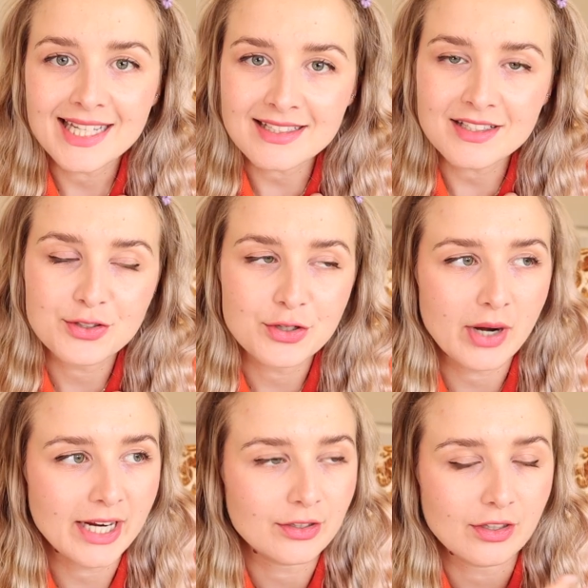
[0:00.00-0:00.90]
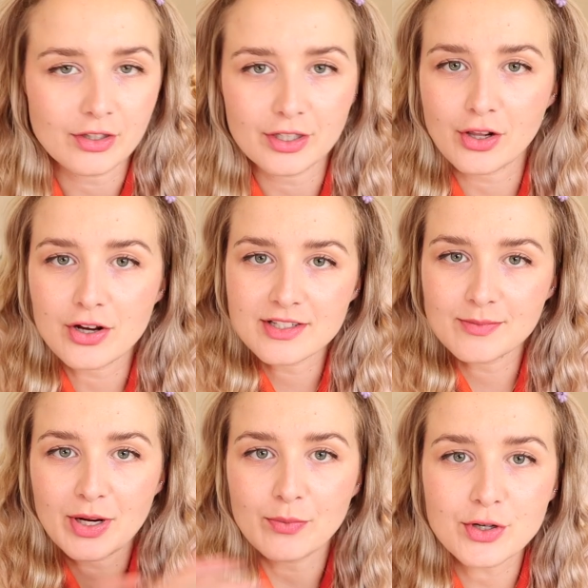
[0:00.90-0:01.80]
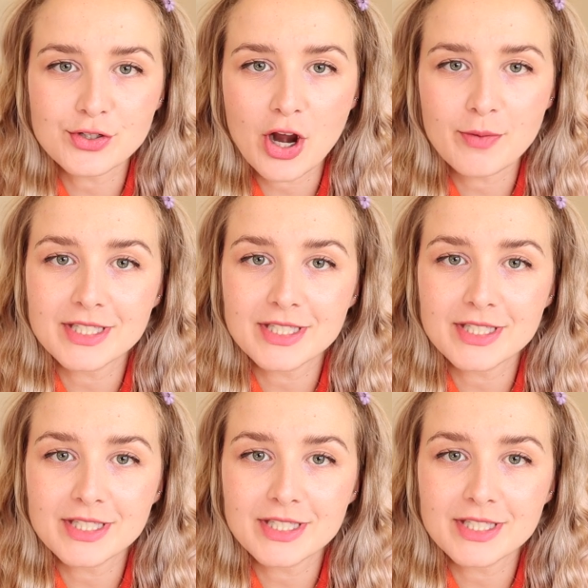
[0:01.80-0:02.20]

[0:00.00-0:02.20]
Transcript: Yes, it's true, I got a lot of clothes in my wardrobe,